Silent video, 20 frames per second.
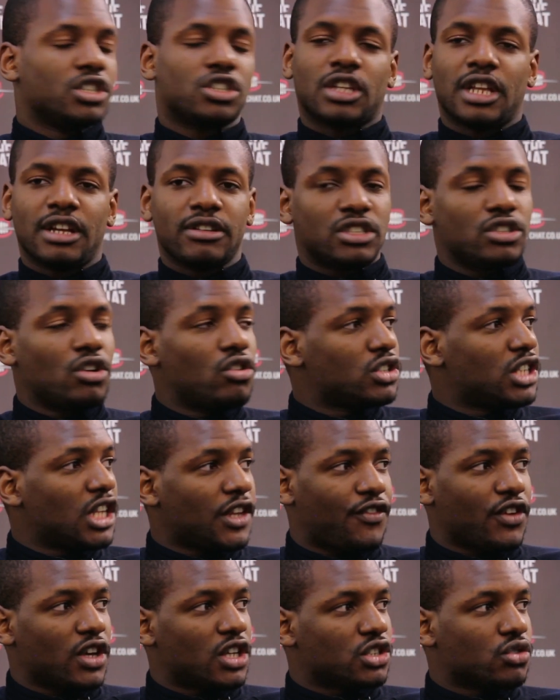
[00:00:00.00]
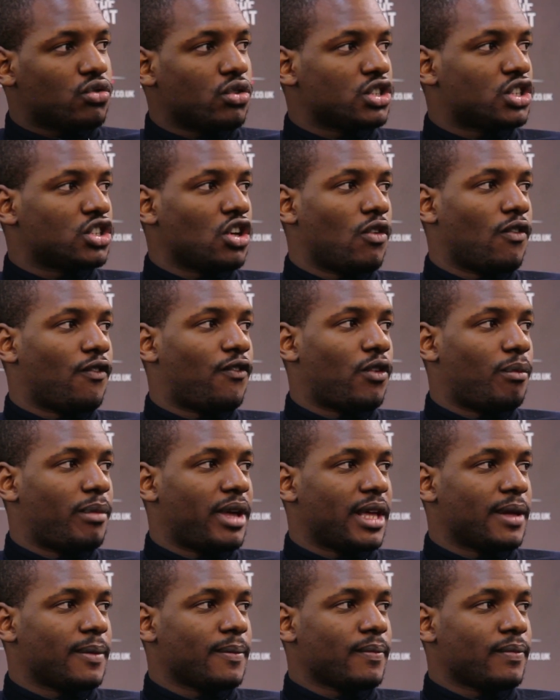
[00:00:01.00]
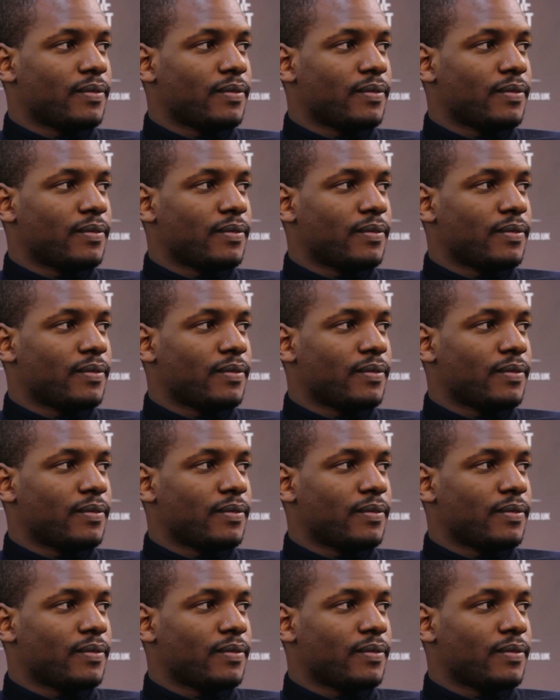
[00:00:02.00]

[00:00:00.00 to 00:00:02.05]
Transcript: So there's no such thing as crossover for me.